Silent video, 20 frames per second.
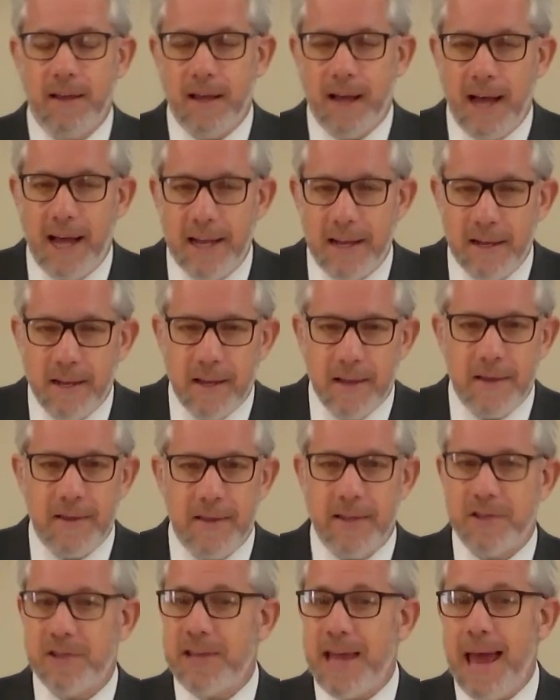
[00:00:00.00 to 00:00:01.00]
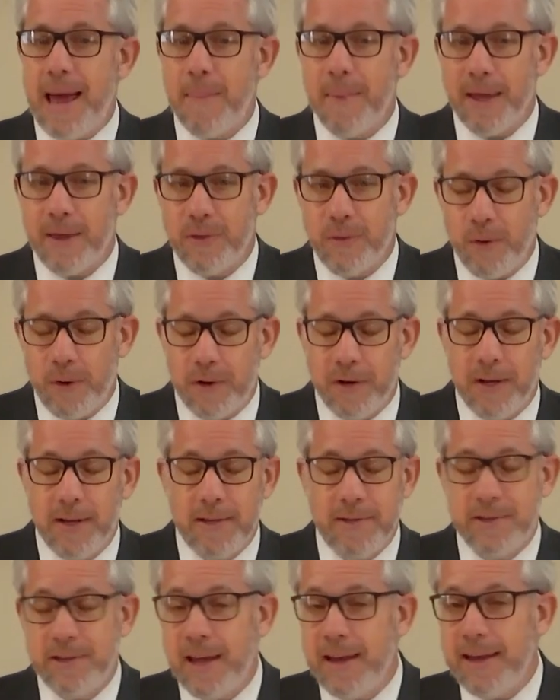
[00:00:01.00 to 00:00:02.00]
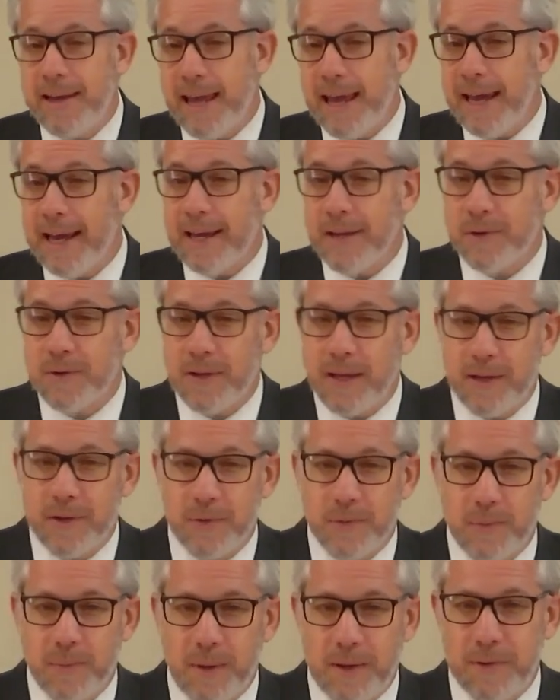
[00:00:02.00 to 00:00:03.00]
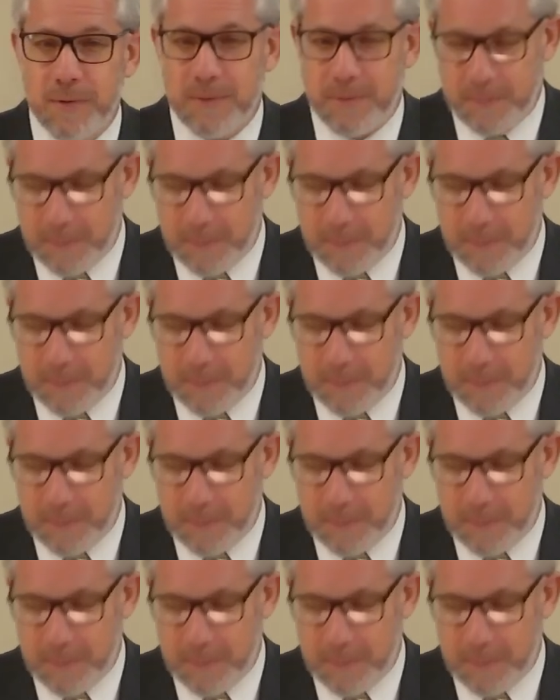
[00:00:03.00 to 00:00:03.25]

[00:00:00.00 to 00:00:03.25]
on the Sabbath or Sunday as, as, as,